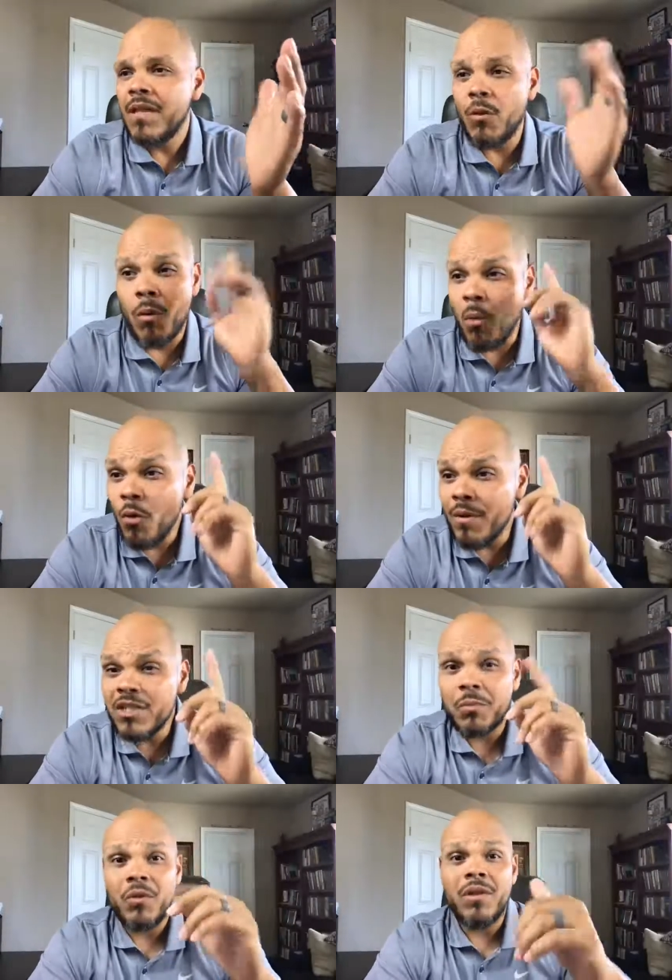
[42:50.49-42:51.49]
They were more
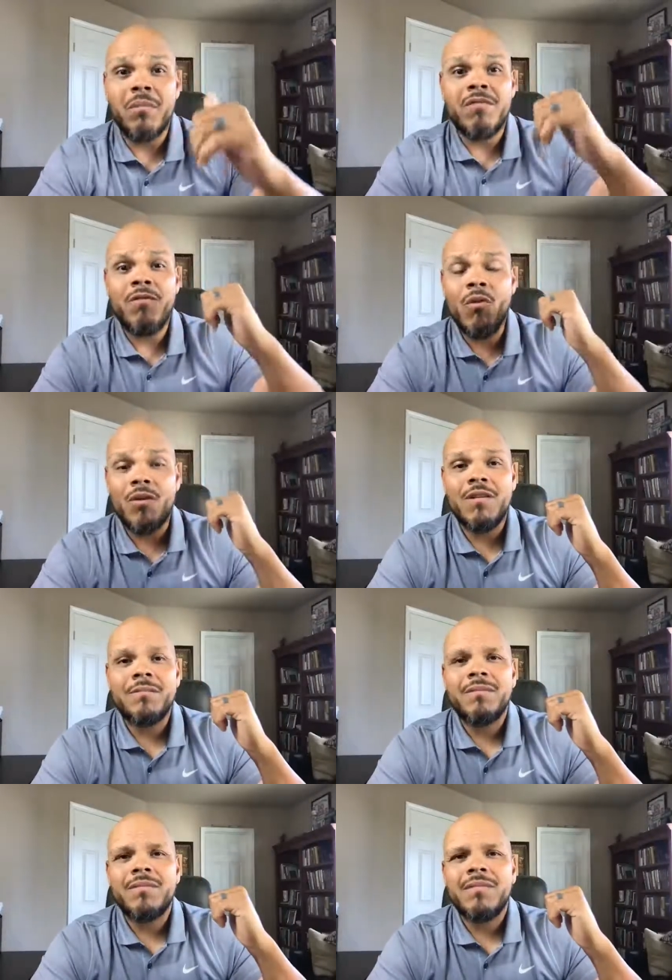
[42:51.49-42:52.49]
miserable than before
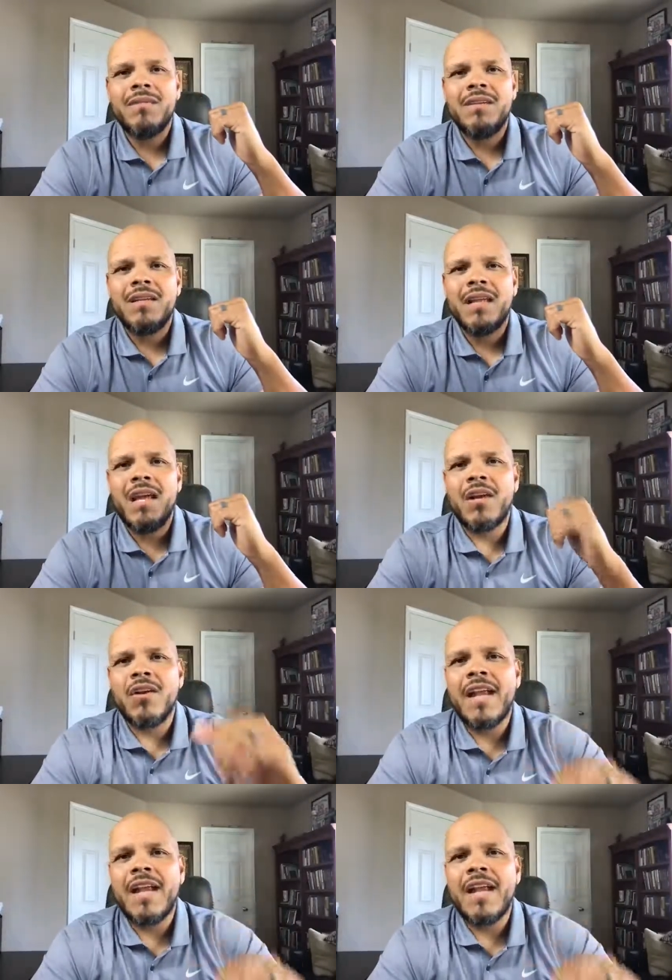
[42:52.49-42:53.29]
and are